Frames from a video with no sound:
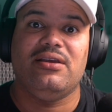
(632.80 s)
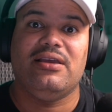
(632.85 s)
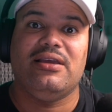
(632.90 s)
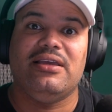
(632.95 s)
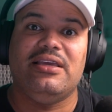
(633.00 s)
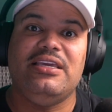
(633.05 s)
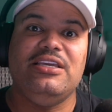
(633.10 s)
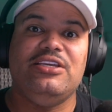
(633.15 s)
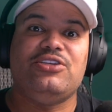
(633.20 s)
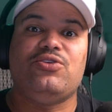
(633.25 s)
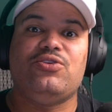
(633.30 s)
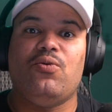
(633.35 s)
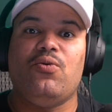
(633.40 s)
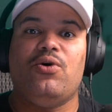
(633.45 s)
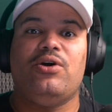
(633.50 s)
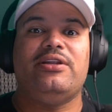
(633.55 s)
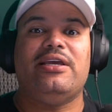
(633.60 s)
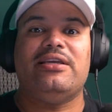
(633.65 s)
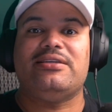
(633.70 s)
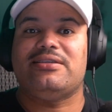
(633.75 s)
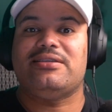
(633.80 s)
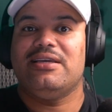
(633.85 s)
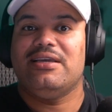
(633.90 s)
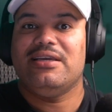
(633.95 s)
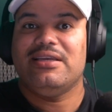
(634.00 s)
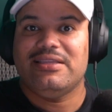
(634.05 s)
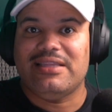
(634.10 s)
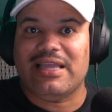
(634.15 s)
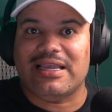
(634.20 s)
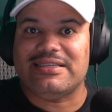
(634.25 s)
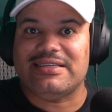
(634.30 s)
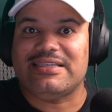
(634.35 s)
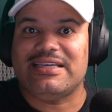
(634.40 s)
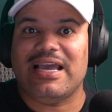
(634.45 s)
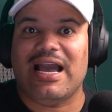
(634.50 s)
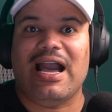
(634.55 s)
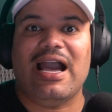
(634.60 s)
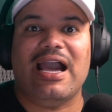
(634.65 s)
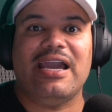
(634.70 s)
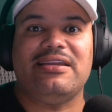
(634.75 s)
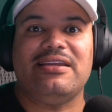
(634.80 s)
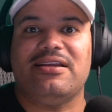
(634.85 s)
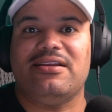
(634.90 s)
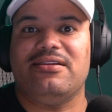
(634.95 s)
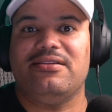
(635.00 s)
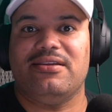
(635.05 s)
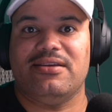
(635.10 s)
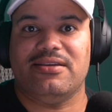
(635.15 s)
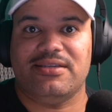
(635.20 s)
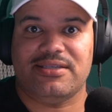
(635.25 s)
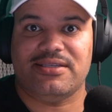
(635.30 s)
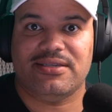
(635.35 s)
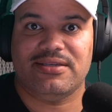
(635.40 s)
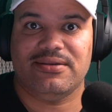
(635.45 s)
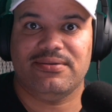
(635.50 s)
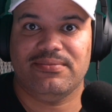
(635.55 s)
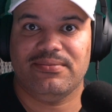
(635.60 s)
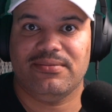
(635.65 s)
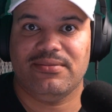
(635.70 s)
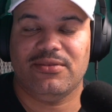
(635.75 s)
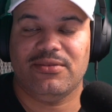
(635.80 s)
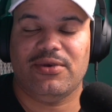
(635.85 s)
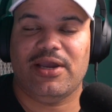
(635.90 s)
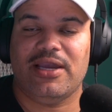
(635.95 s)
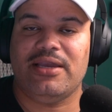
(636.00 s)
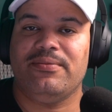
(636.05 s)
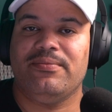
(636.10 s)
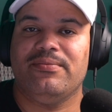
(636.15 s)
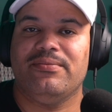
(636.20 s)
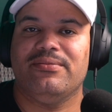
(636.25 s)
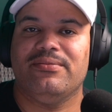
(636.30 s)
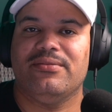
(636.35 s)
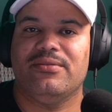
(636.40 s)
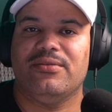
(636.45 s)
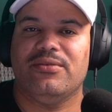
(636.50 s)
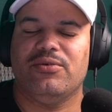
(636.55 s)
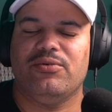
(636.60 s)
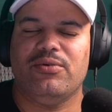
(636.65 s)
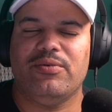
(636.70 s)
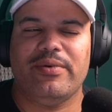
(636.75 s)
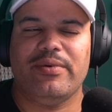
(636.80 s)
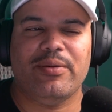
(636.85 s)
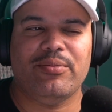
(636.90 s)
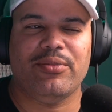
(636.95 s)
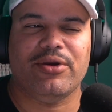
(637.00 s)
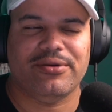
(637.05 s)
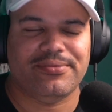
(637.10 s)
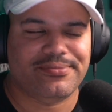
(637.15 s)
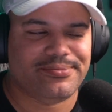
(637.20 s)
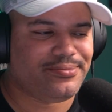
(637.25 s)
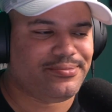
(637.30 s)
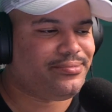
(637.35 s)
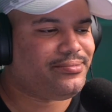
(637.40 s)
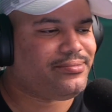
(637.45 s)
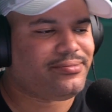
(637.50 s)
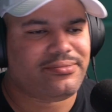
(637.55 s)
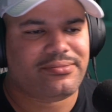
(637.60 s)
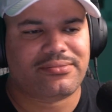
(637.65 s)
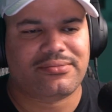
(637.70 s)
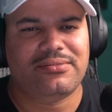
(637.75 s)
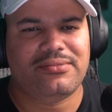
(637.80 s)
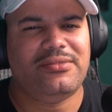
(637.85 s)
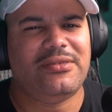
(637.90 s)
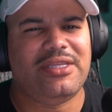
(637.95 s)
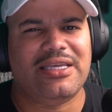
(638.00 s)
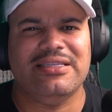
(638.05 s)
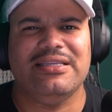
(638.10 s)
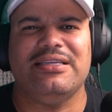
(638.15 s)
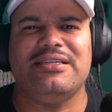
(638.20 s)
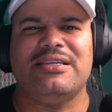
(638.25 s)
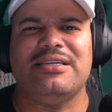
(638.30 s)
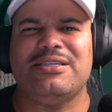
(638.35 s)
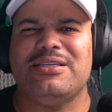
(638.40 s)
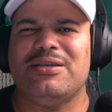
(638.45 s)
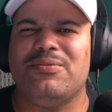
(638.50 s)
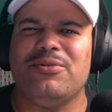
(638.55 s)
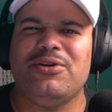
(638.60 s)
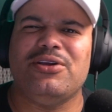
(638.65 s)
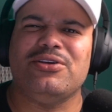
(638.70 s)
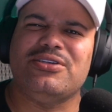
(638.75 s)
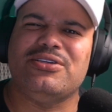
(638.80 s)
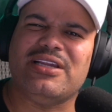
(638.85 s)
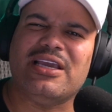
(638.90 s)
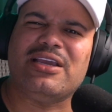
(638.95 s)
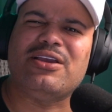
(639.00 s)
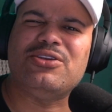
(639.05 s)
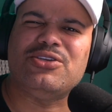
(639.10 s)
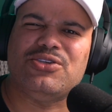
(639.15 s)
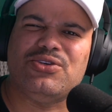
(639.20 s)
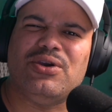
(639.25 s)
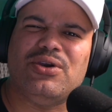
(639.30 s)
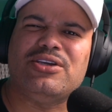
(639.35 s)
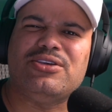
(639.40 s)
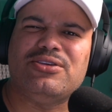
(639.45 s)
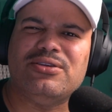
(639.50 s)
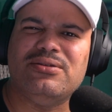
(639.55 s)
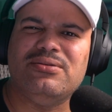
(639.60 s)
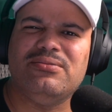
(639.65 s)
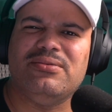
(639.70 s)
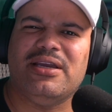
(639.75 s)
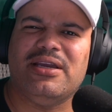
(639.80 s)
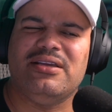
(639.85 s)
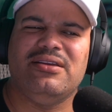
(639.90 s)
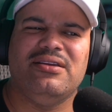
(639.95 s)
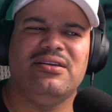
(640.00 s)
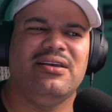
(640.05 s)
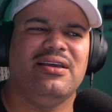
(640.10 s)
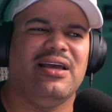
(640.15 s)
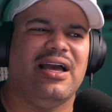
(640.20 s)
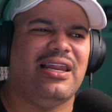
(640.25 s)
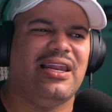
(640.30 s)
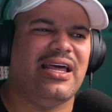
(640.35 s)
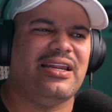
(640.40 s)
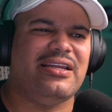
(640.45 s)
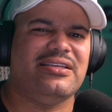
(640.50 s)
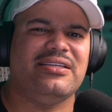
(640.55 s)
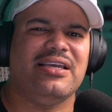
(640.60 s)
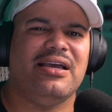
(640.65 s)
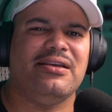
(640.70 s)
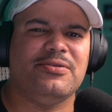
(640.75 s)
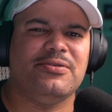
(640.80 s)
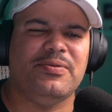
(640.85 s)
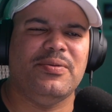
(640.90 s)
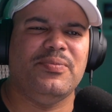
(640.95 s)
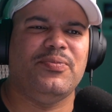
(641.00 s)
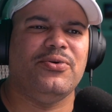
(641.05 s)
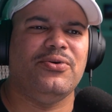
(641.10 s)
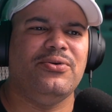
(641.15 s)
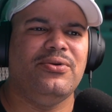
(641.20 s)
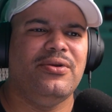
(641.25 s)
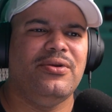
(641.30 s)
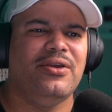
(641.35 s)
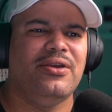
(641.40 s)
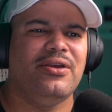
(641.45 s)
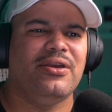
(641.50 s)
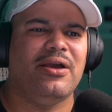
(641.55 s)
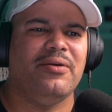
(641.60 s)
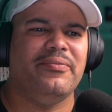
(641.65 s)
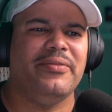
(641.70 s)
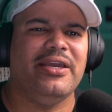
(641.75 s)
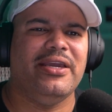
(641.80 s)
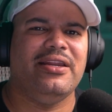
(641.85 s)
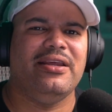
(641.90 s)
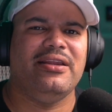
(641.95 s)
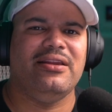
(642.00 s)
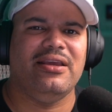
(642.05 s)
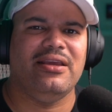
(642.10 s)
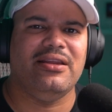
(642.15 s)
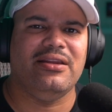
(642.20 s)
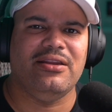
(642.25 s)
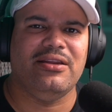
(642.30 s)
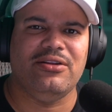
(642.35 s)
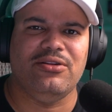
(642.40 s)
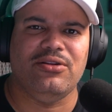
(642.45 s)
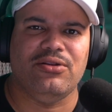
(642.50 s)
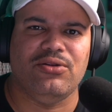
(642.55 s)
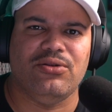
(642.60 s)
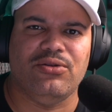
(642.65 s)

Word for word: He's the one that's that's guiding this, right? Remember, this is similar to like construction, right? A lot of times people come in and, and, and